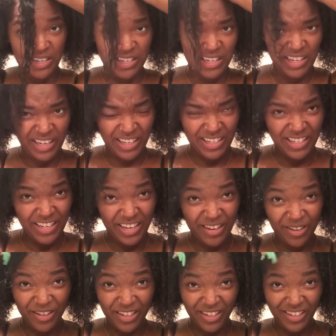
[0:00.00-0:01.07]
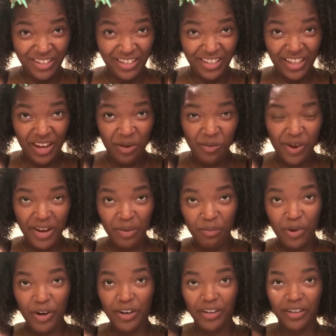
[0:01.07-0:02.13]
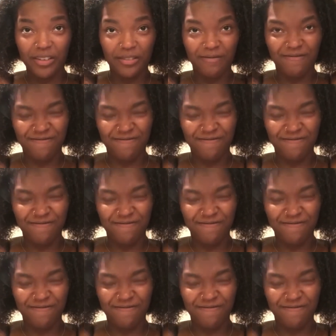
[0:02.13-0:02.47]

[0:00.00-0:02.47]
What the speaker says: And I could tell because look at that white mark.